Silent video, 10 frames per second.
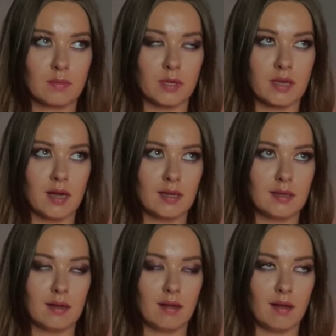my
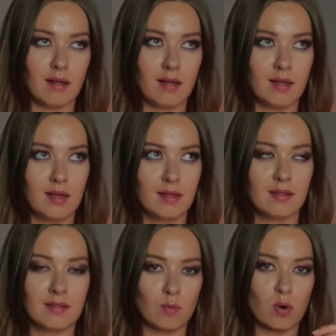god,
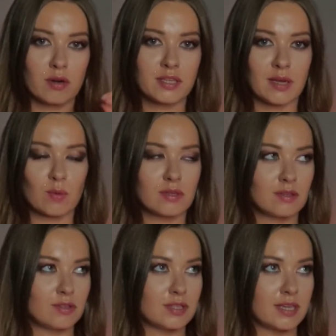the word I
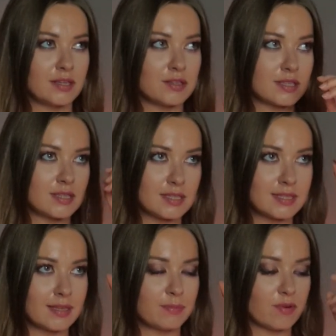wanted to say just
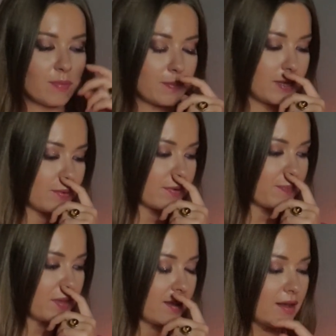slipped from my
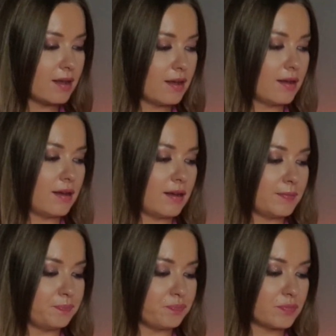memory.
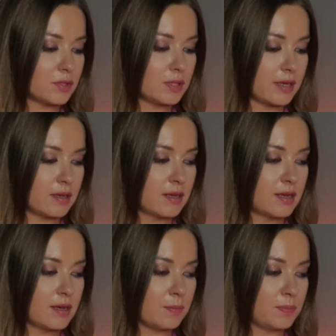So like,
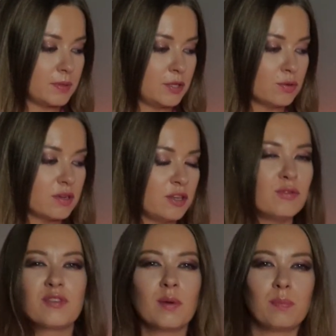
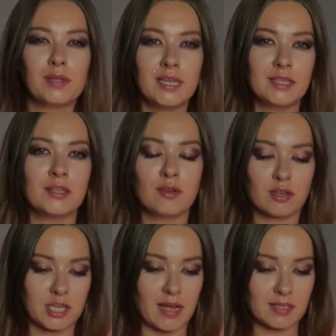you've completed
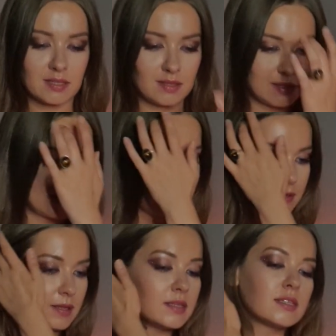your task,
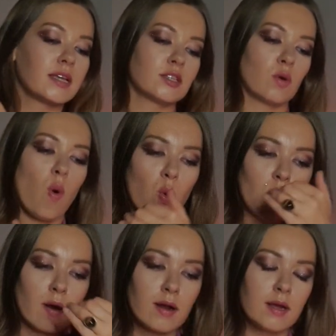let's say so,
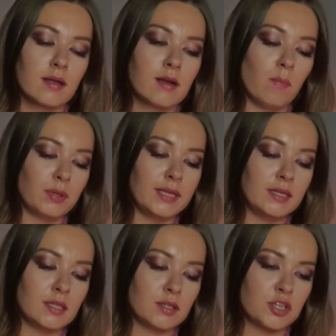or
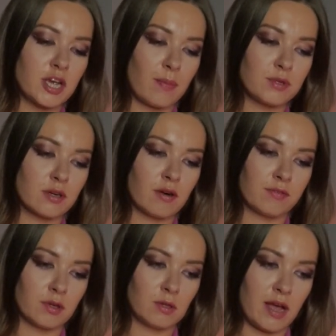completed chapter
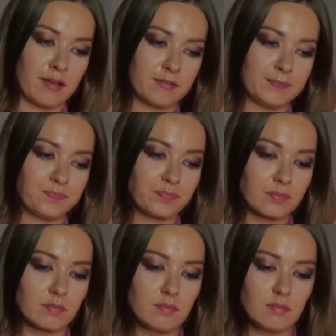of your life.
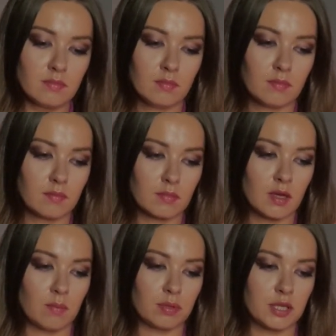
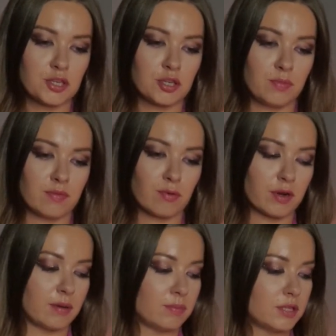Completion,
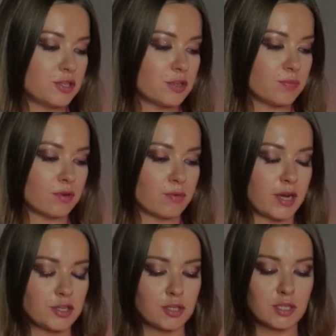before completion,
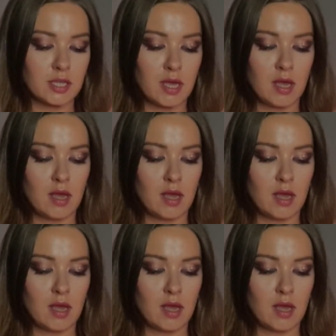progressions.